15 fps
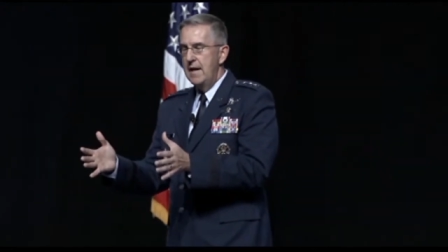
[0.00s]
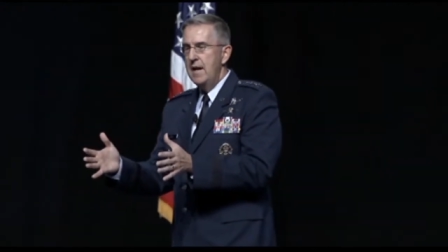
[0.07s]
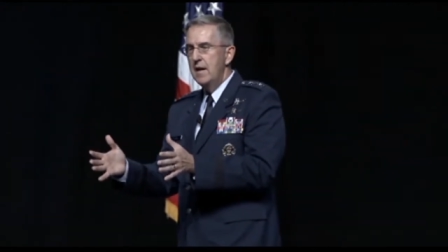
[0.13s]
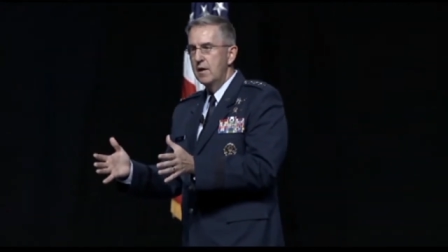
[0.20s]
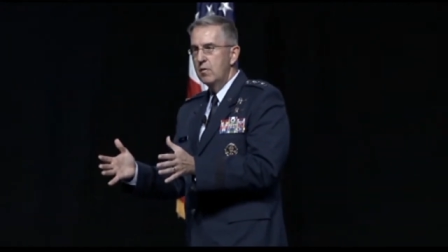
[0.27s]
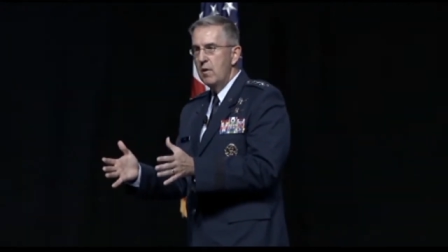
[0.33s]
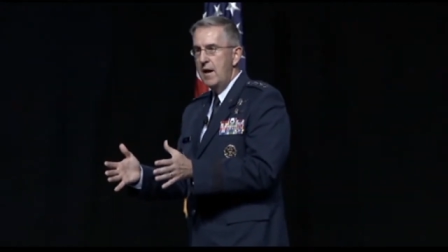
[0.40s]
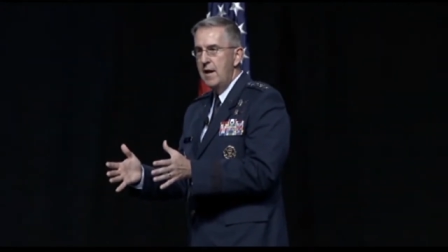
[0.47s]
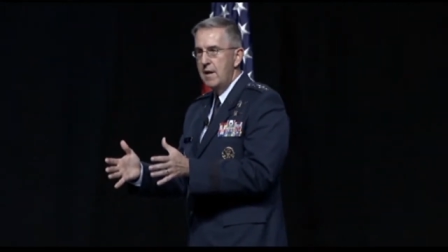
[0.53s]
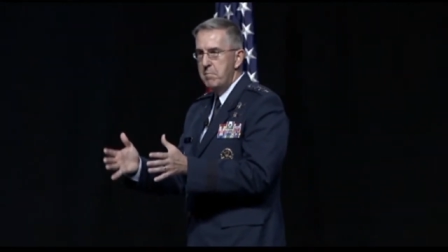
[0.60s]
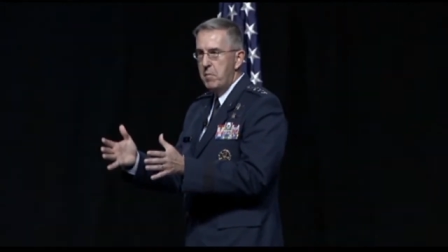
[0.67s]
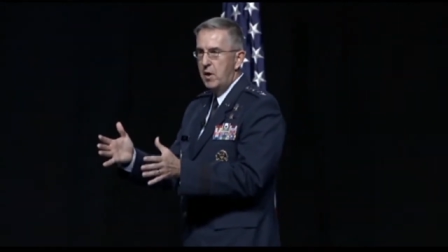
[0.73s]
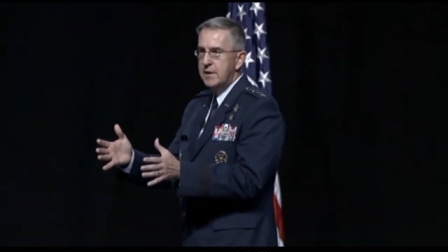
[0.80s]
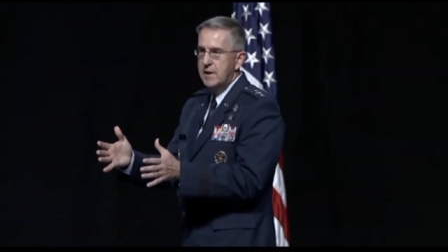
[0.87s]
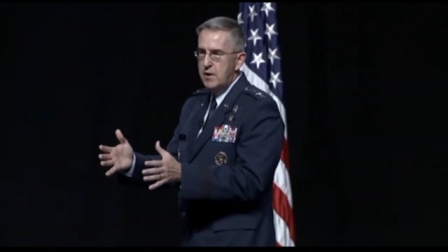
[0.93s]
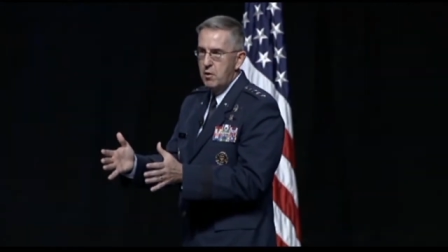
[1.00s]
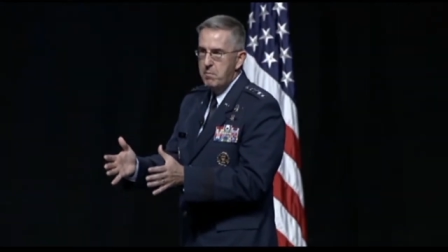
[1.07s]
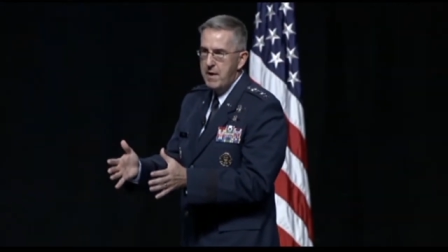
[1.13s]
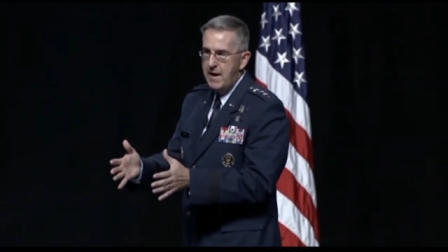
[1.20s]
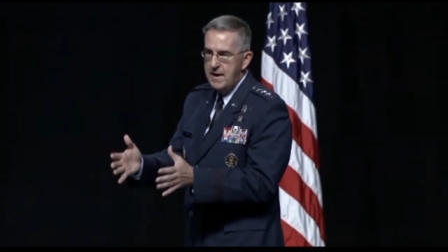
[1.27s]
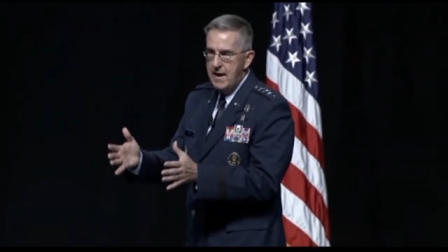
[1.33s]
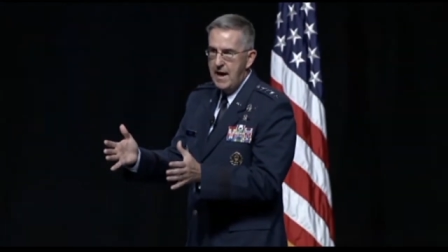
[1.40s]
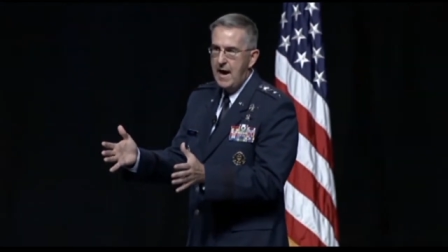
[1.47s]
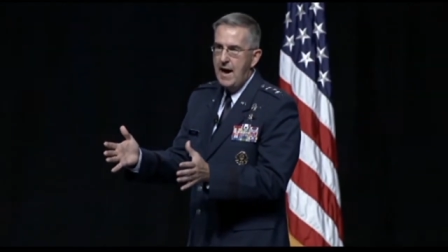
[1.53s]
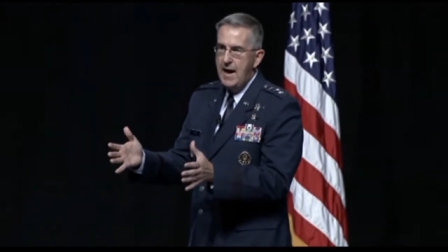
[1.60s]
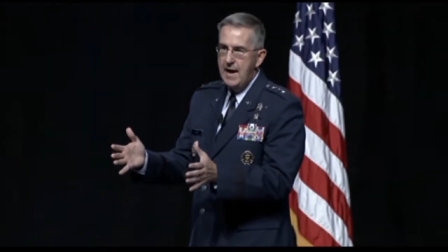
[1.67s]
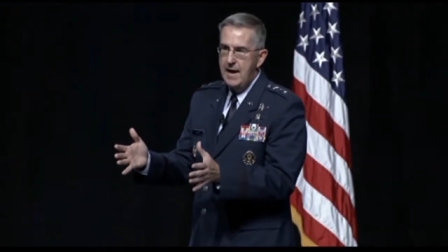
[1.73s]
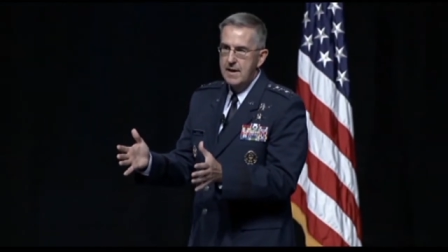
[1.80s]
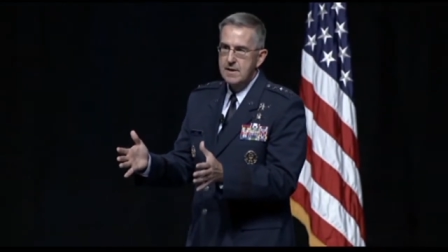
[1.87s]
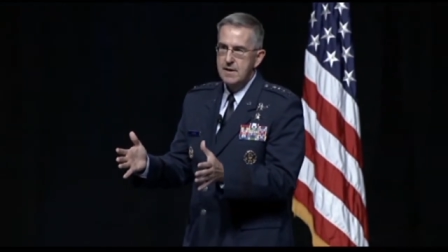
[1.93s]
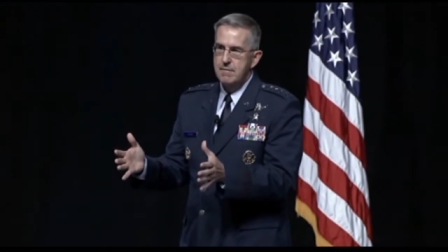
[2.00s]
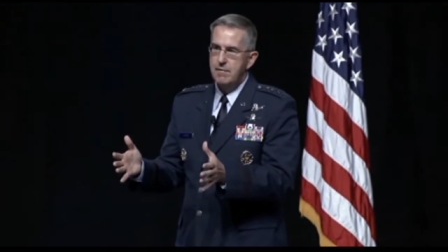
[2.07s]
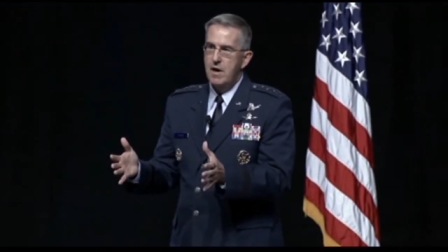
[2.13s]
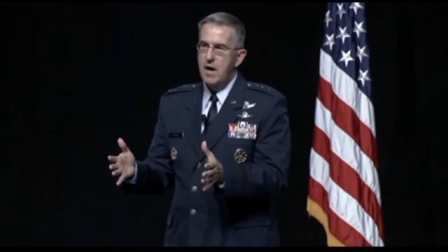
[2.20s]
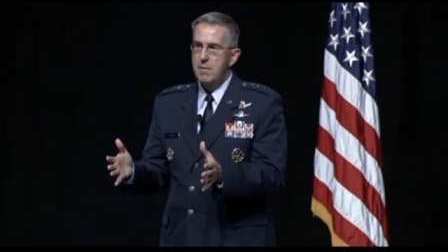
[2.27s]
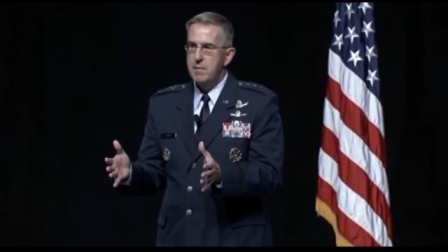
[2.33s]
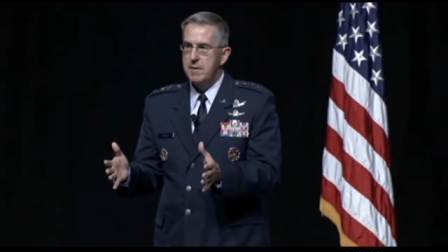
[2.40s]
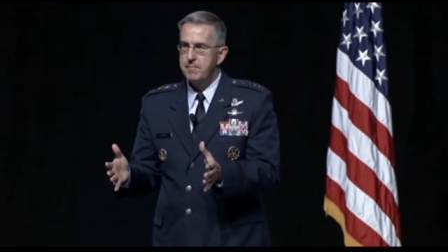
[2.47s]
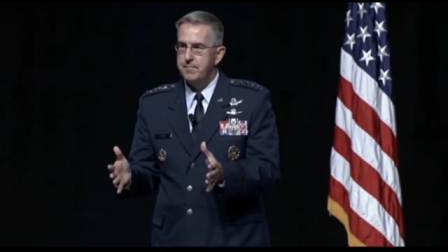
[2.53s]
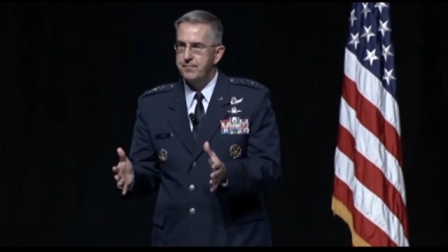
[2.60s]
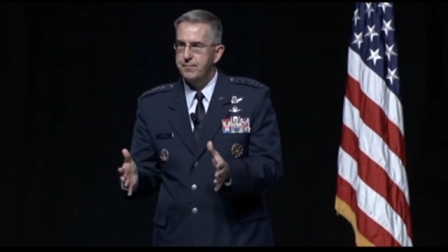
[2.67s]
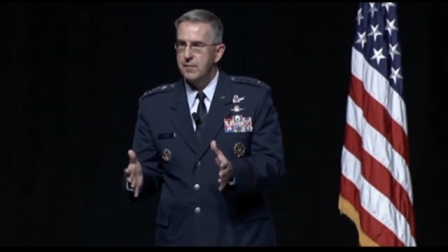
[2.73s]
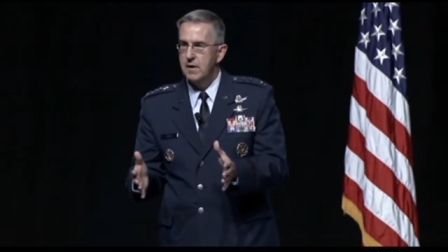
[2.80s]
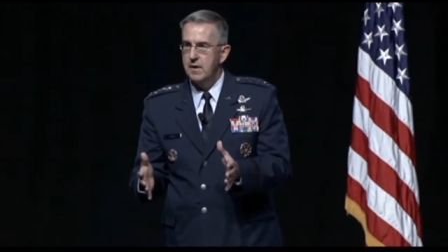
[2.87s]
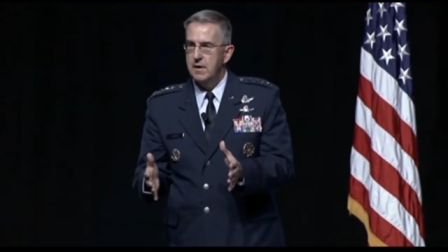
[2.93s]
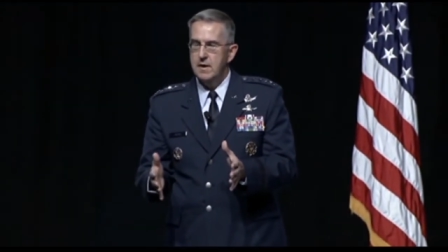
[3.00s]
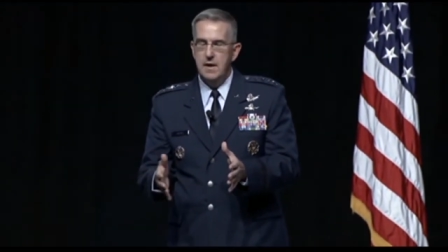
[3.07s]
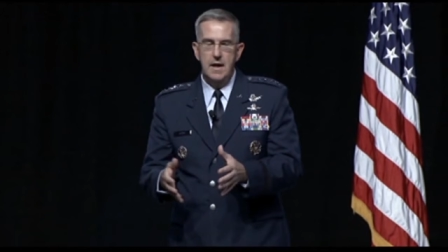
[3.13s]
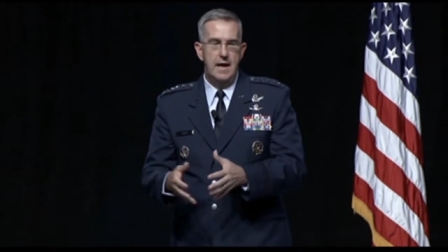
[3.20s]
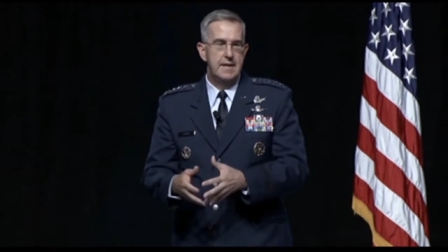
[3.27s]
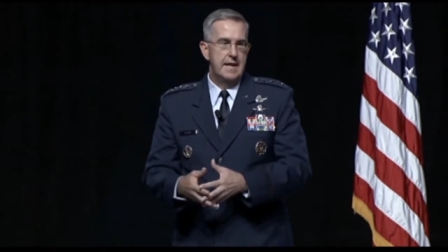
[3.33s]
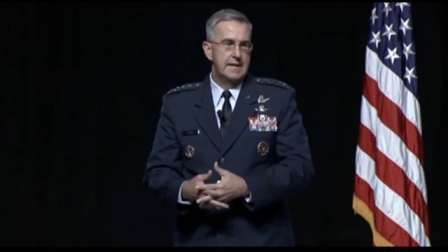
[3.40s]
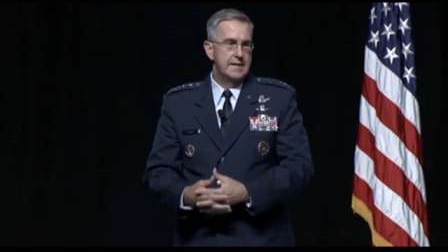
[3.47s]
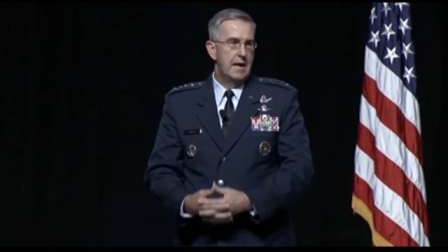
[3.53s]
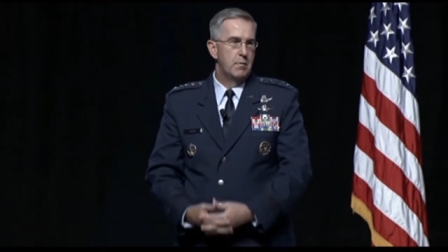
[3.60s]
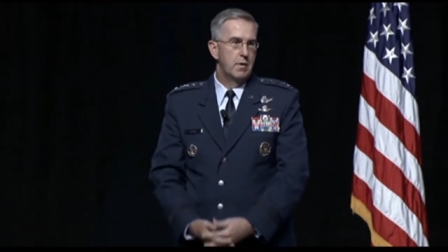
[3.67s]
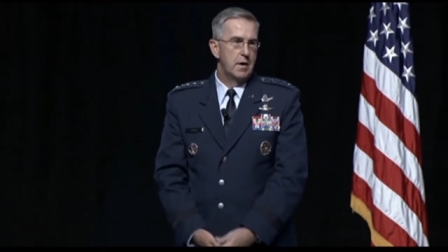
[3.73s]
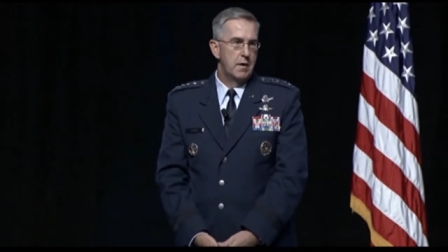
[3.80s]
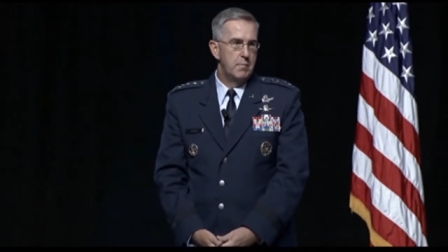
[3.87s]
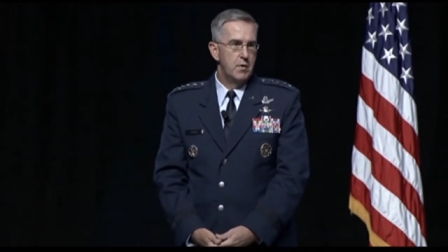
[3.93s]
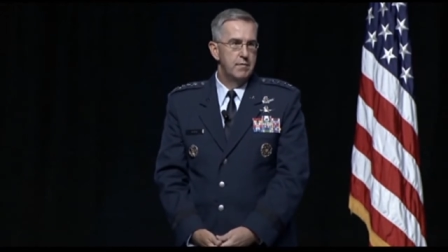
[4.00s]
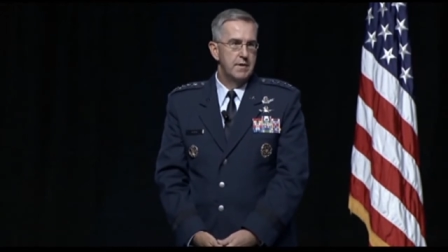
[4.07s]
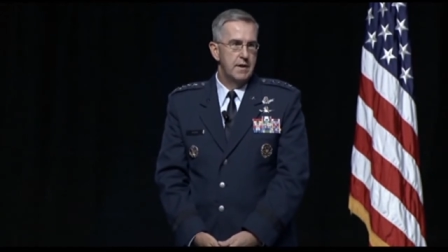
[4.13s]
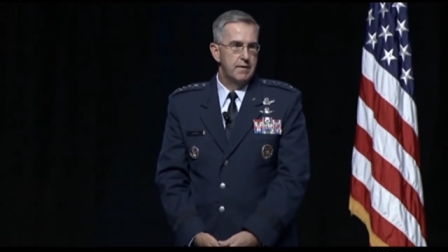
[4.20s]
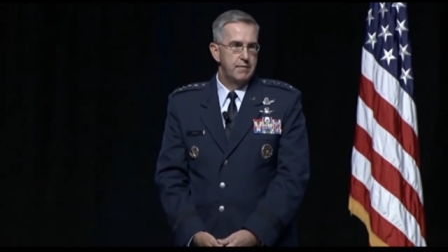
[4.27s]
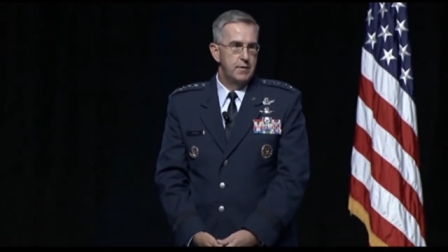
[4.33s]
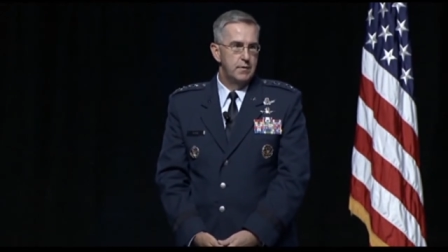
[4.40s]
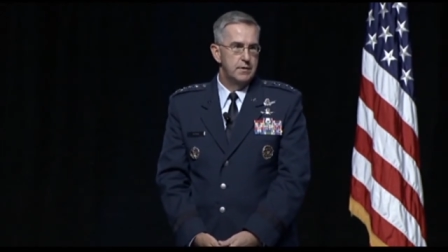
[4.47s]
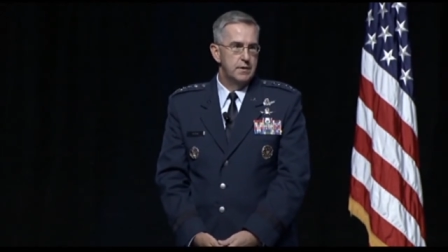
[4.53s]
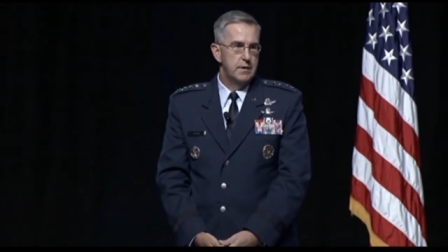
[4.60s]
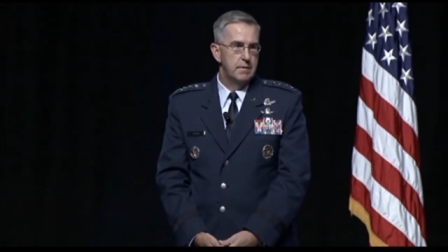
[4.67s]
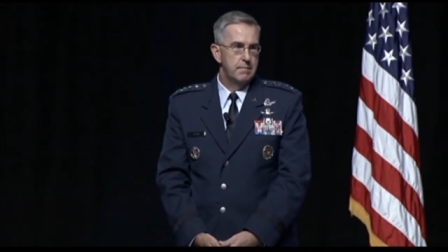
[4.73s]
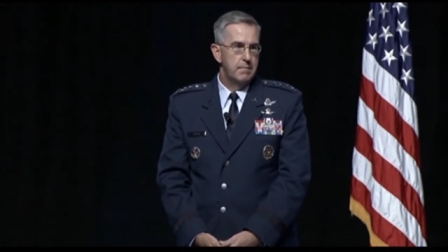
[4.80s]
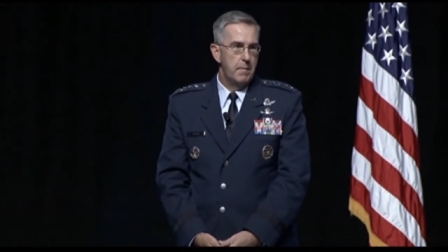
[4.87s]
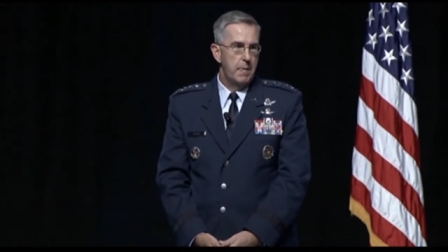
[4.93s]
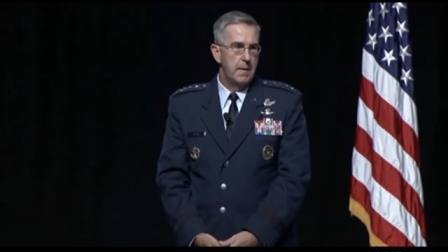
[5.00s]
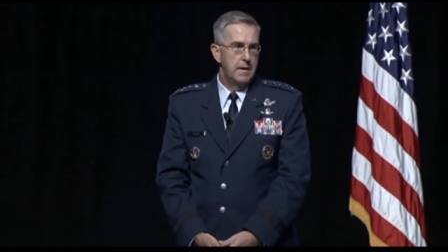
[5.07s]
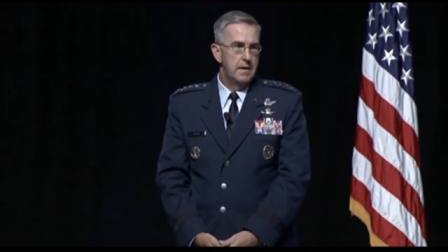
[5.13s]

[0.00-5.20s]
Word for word: in an integrated, multi domain, high end environment. And that's how we're going to move into the future.